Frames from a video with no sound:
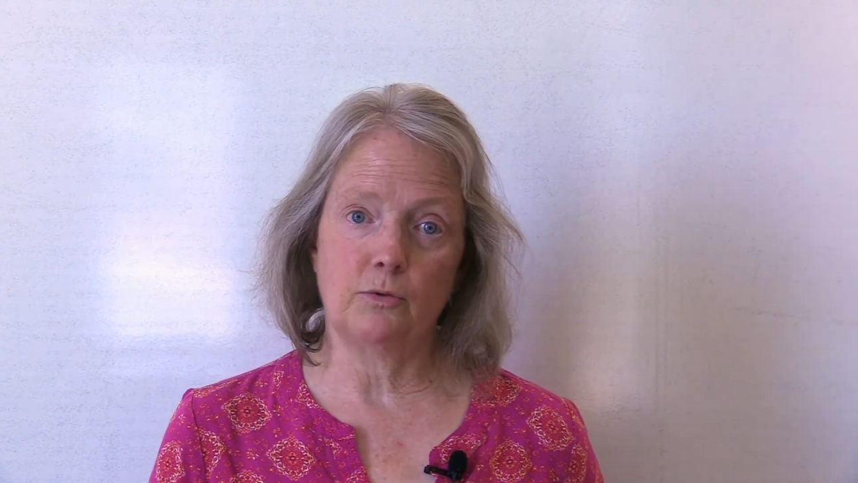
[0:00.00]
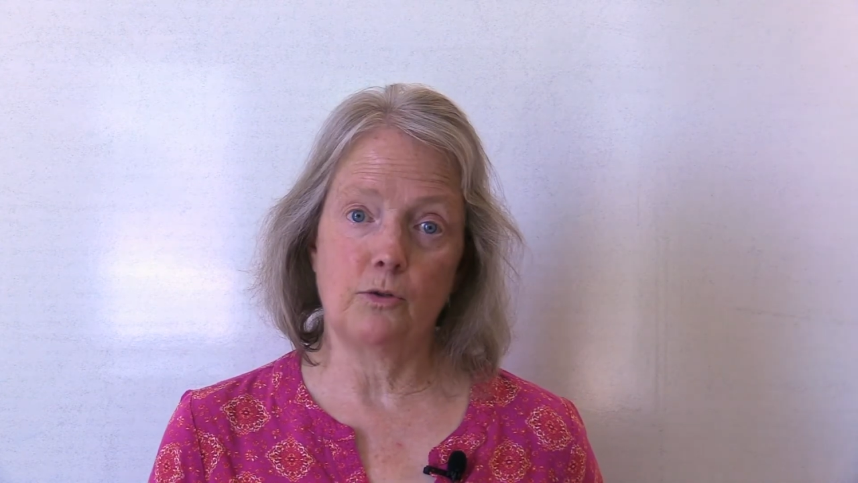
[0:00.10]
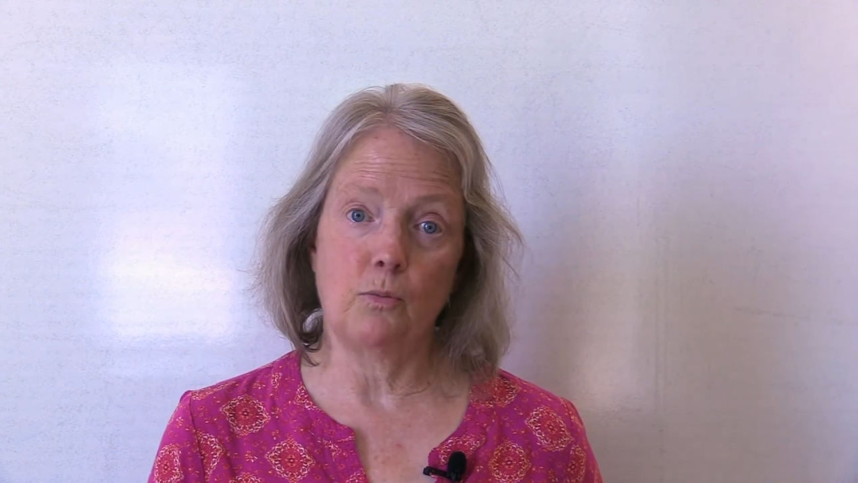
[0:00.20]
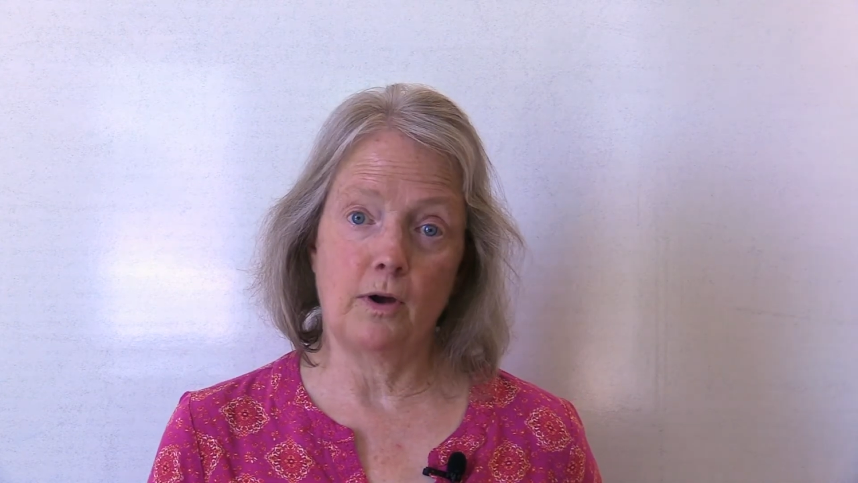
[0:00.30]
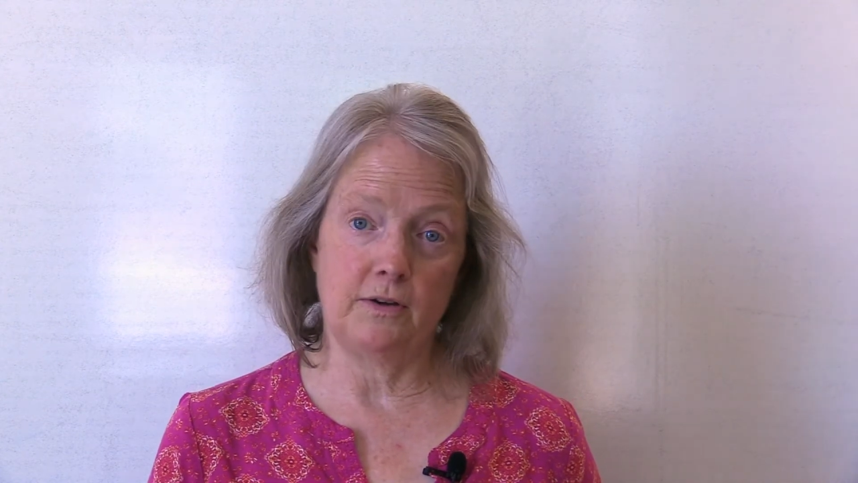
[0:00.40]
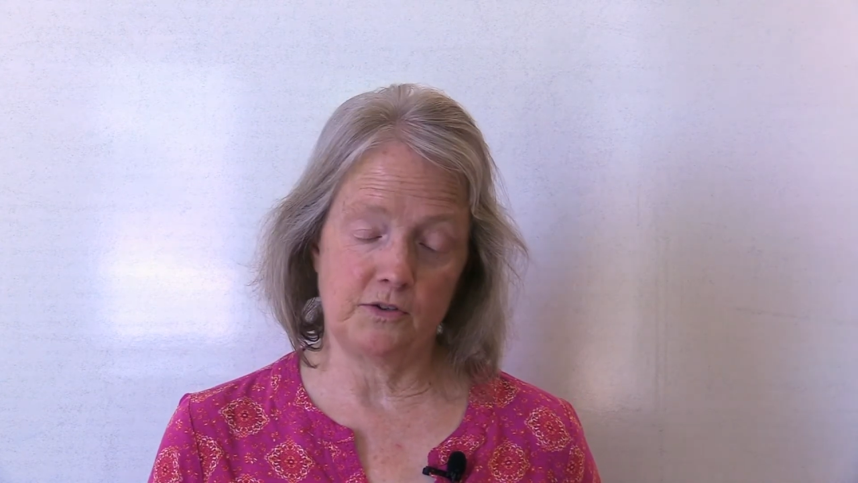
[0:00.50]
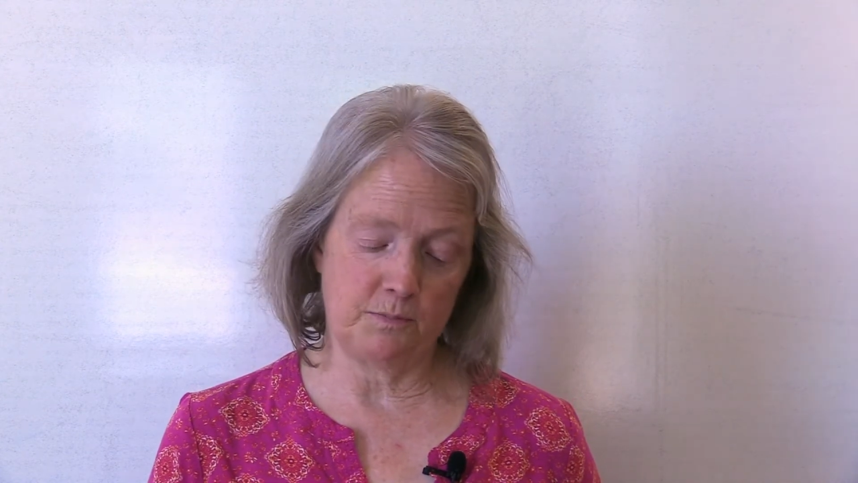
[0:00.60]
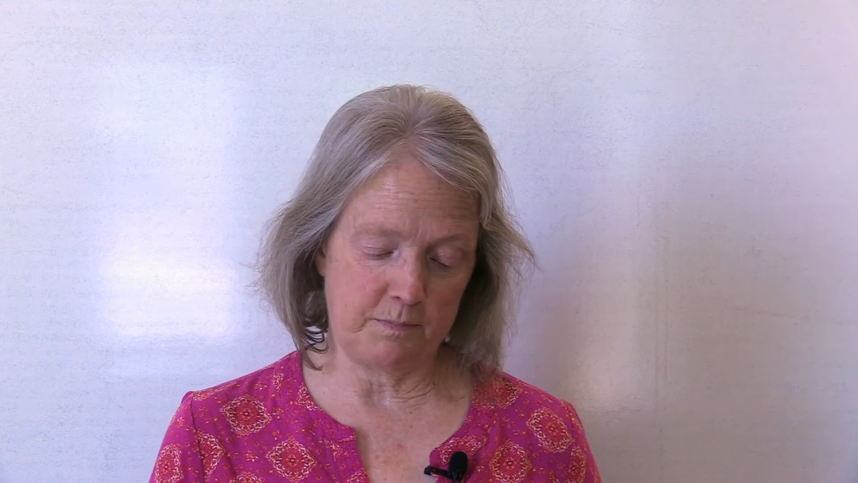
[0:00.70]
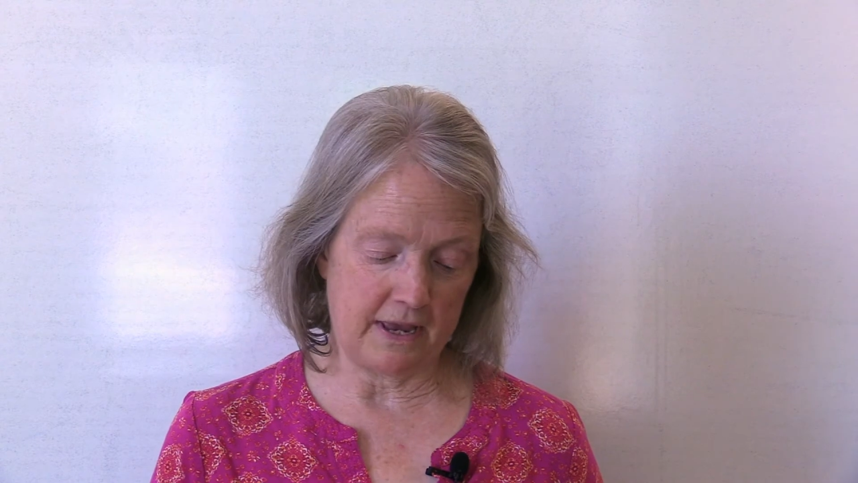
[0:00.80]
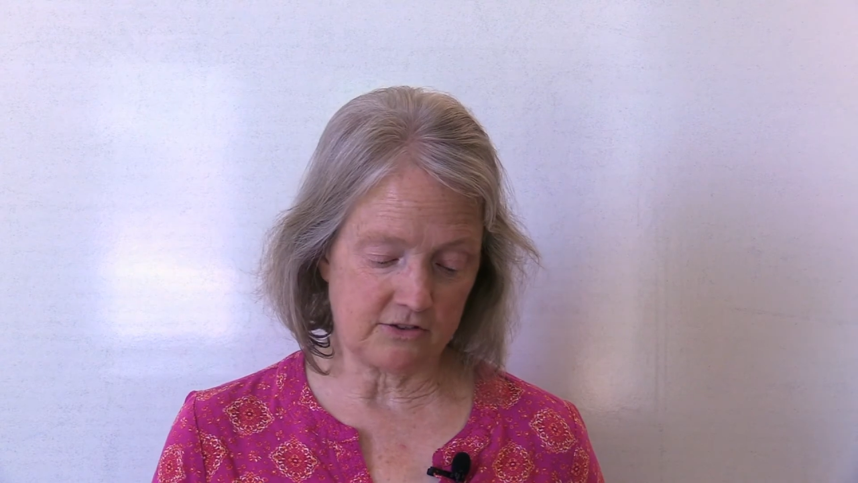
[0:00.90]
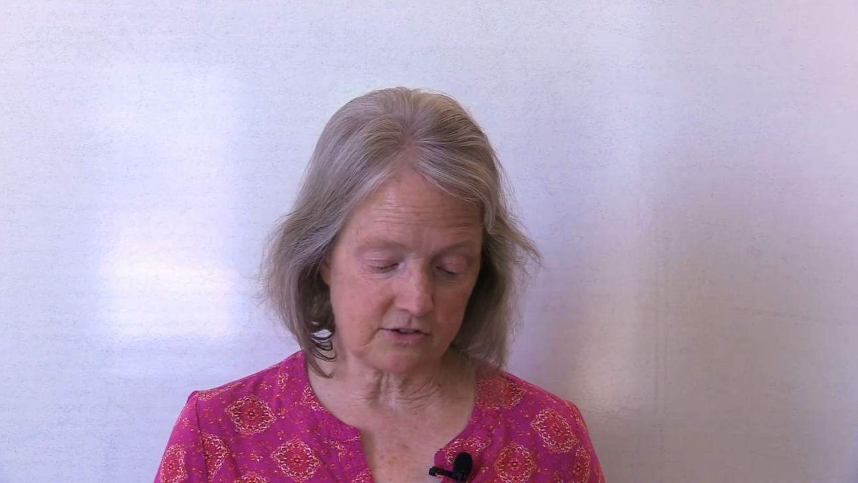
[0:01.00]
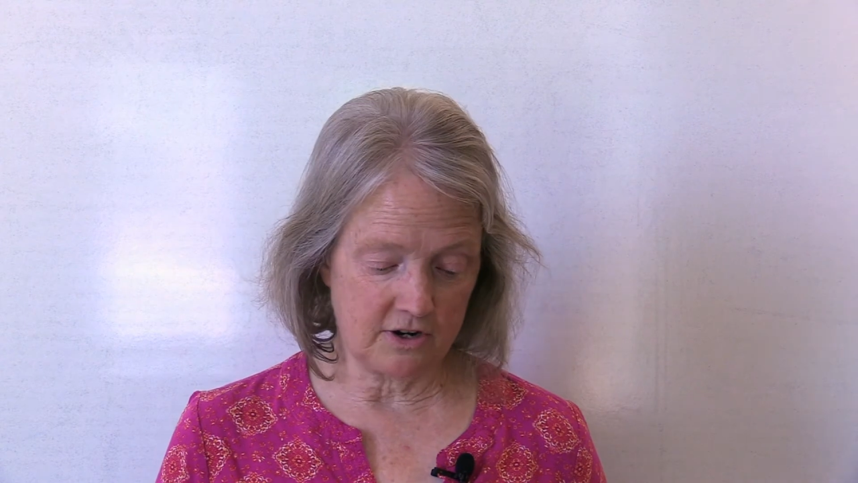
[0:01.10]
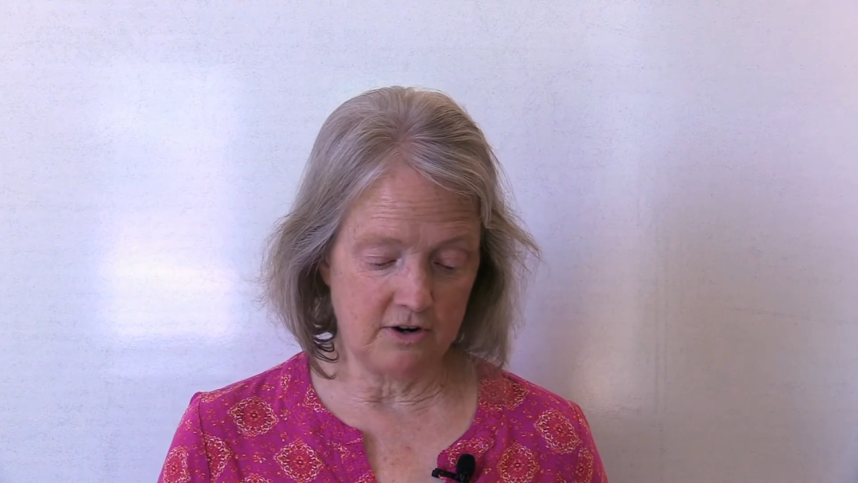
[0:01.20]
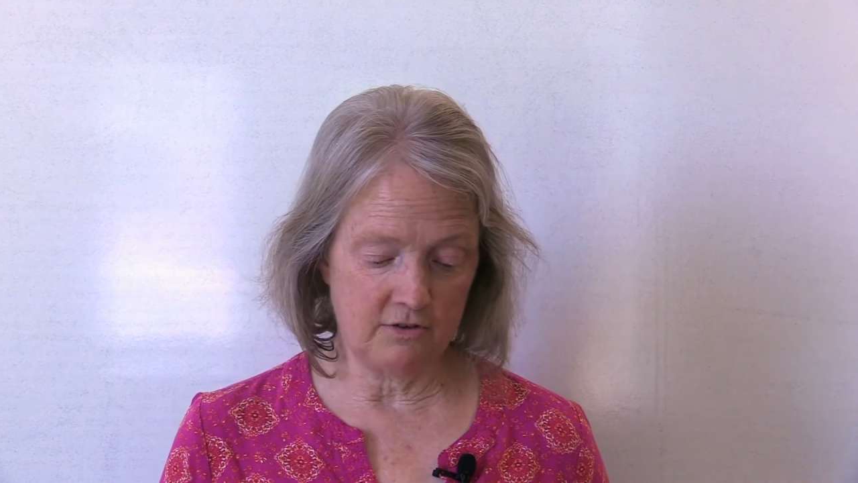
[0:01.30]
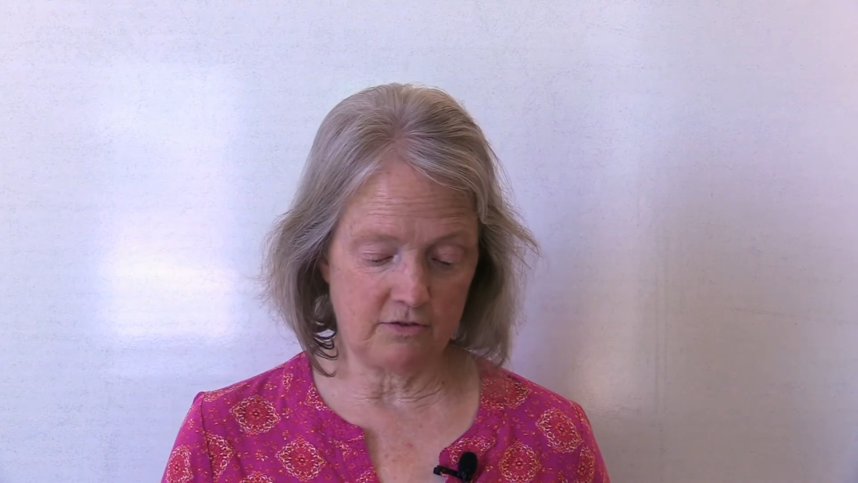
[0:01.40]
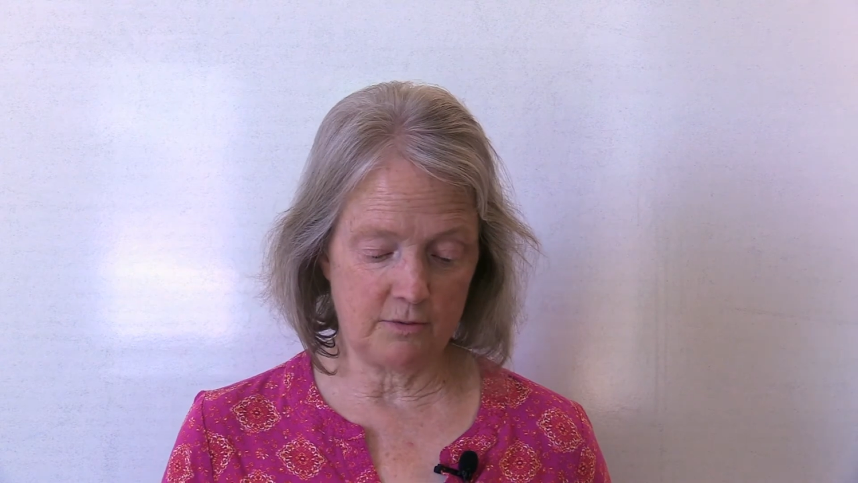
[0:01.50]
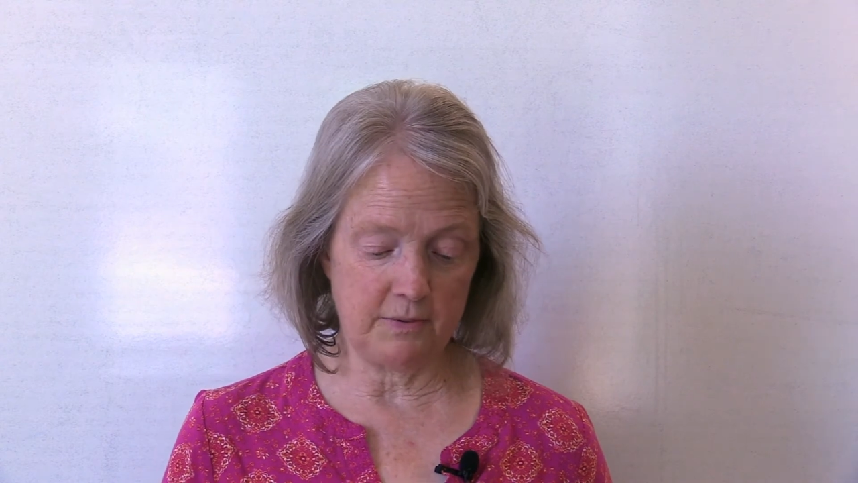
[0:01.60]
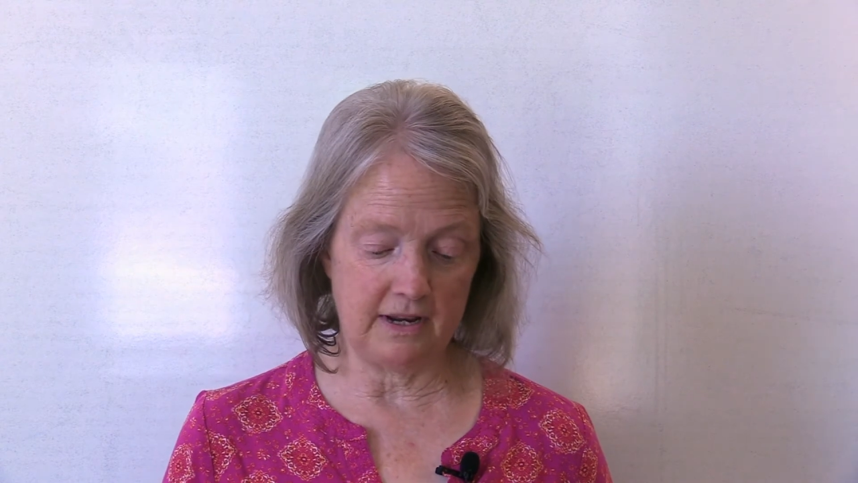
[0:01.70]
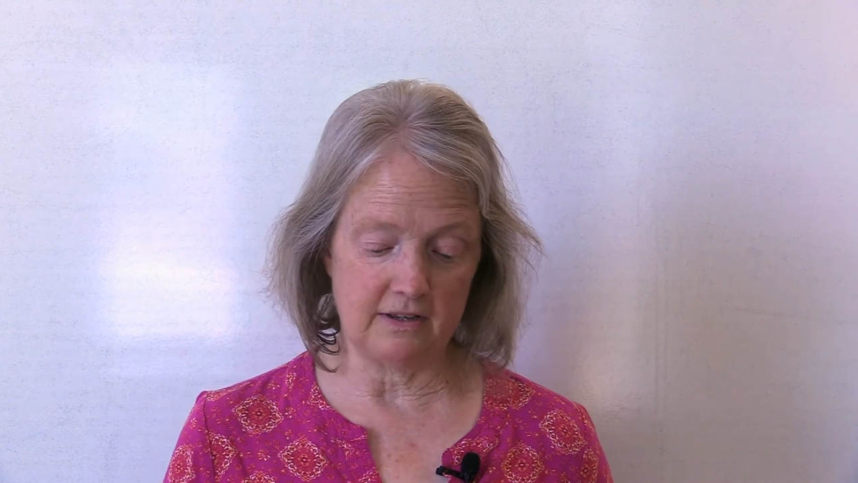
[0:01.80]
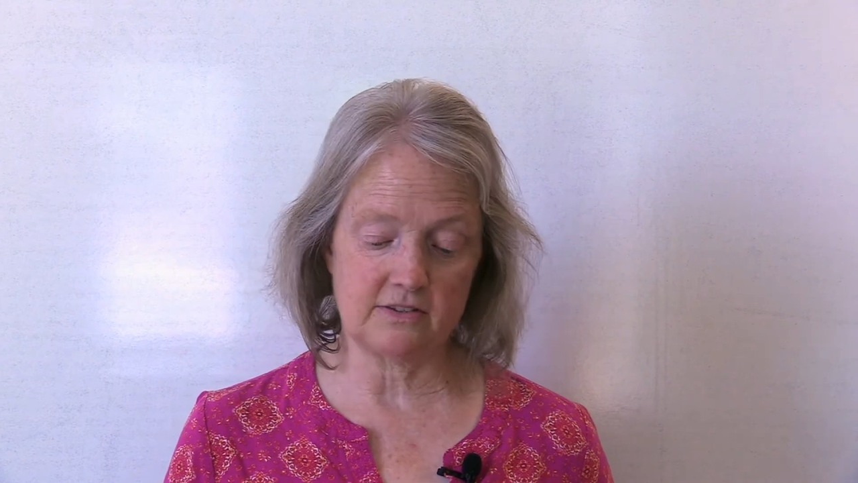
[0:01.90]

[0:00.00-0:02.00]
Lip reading: with what is best for me.